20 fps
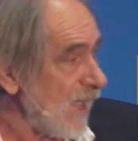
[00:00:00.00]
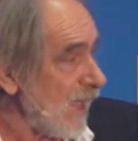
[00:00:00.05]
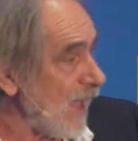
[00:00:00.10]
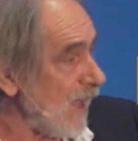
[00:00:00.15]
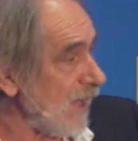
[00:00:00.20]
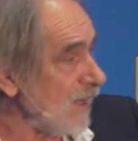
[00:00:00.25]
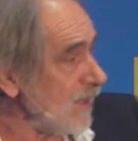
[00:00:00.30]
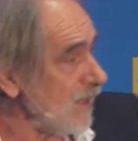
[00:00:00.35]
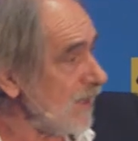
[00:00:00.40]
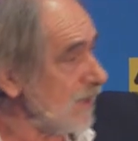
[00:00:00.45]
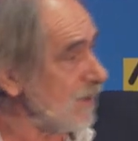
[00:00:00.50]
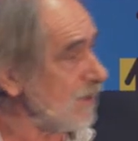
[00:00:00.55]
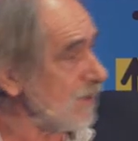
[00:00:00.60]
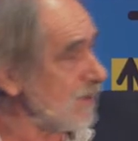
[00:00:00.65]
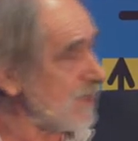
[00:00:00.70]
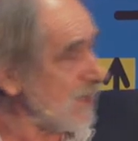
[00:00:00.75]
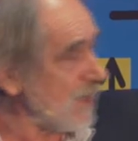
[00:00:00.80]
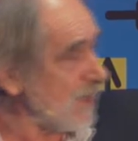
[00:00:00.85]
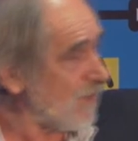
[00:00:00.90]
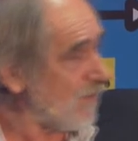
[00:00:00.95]
And you
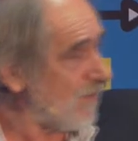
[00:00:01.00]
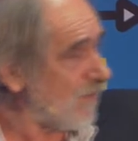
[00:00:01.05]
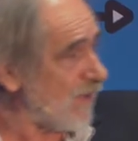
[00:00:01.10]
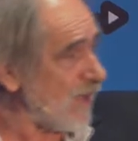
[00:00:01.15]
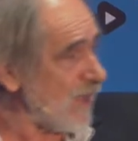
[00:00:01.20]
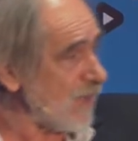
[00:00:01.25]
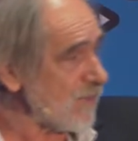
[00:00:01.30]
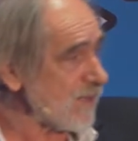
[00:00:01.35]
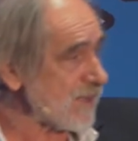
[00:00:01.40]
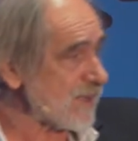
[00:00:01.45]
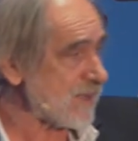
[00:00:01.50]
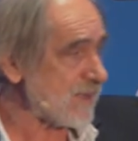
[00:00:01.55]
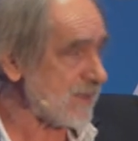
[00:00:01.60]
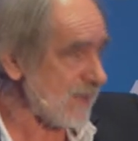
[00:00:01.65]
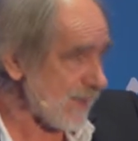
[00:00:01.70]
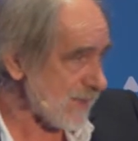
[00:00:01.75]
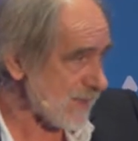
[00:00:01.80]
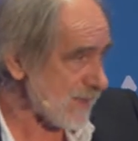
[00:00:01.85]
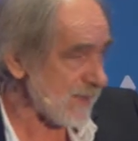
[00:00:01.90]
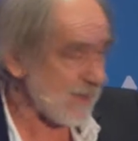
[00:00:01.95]
see, the famous
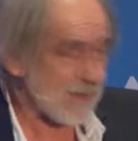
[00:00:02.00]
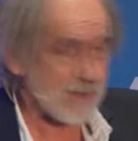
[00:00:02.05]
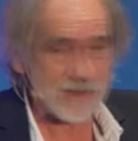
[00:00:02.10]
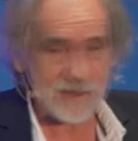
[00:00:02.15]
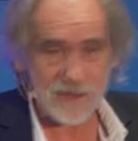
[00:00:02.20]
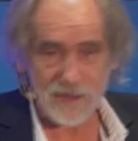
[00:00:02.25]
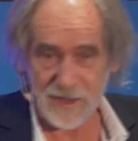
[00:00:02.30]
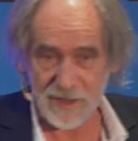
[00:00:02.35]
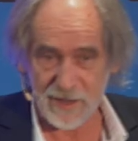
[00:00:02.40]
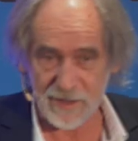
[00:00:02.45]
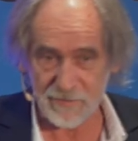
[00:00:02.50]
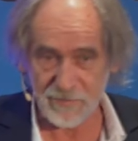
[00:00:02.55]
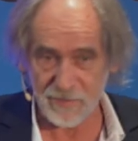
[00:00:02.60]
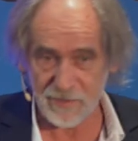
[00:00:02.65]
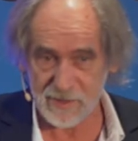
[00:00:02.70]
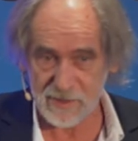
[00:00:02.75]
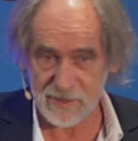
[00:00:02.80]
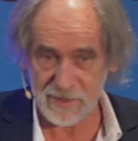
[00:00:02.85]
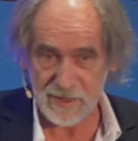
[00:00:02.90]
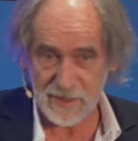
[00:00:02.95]
Tesla car
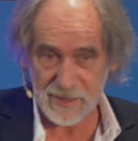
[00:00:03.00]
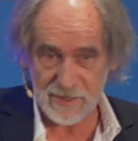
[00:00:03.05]
was